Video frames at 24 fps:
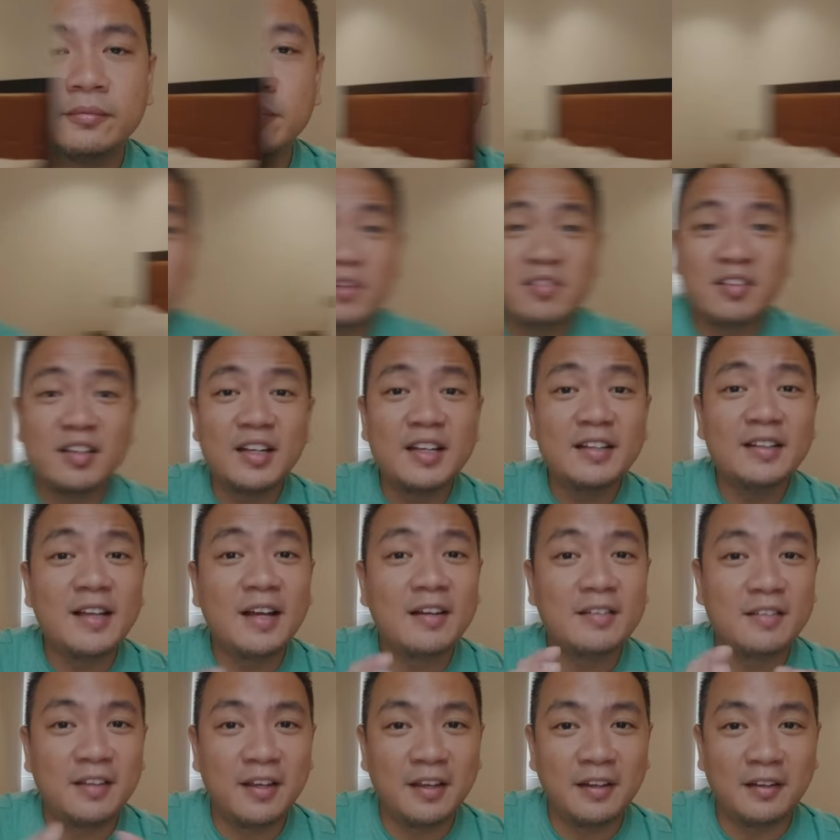So basically,
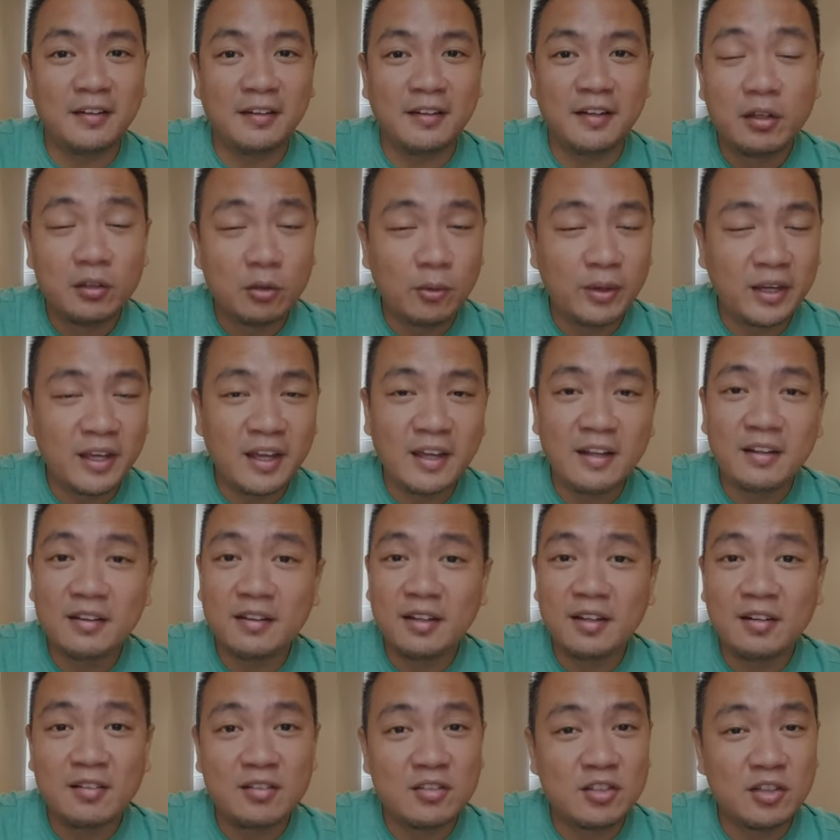that's it. So again,
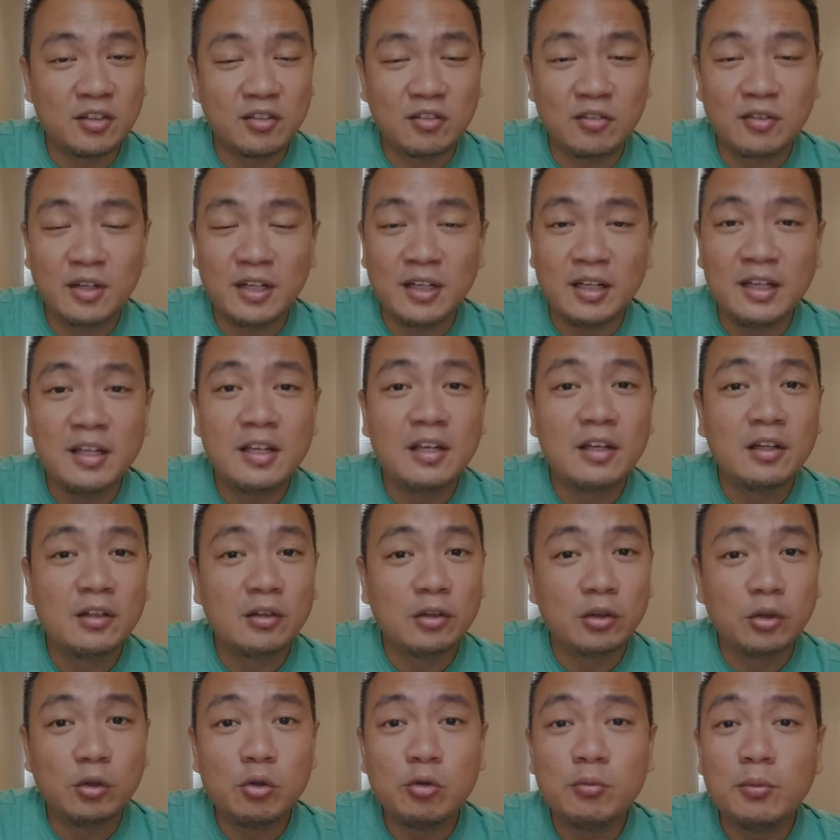that's just really
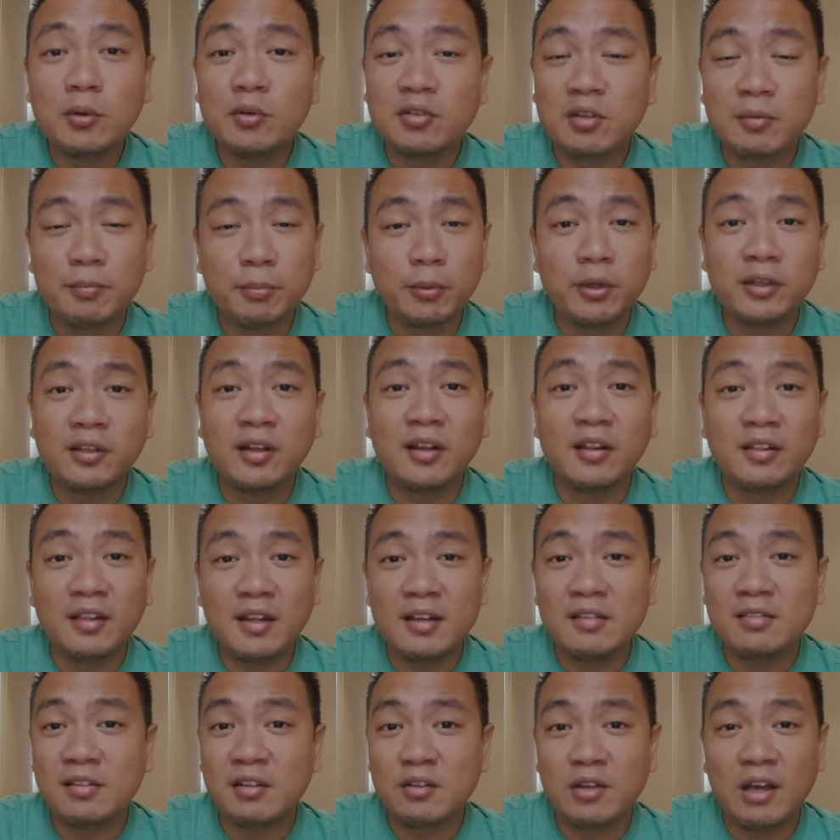two most important
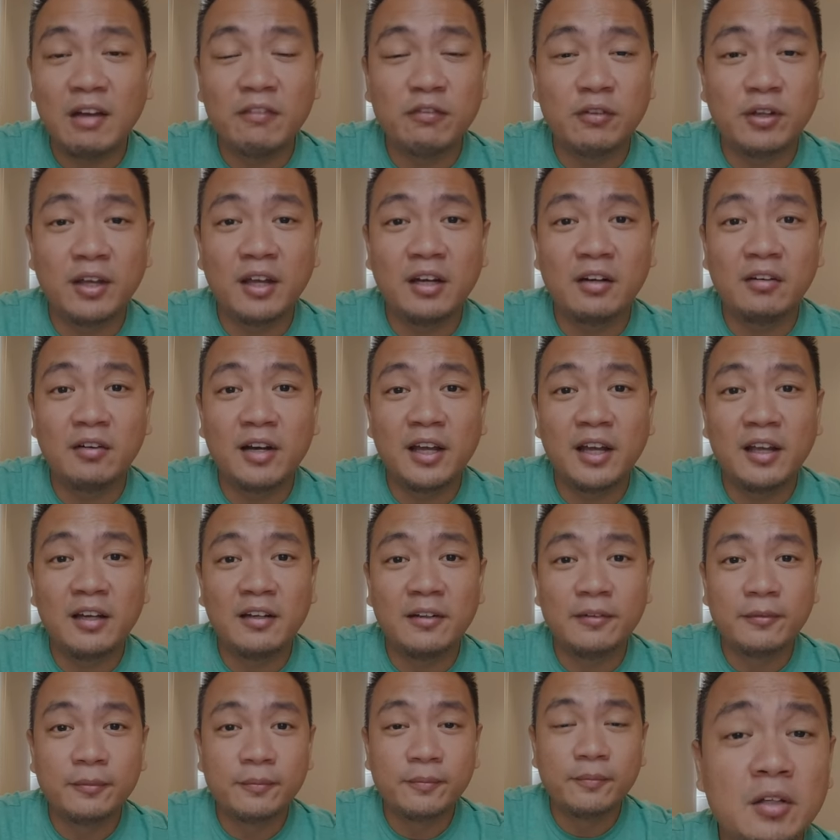things that you have to get right.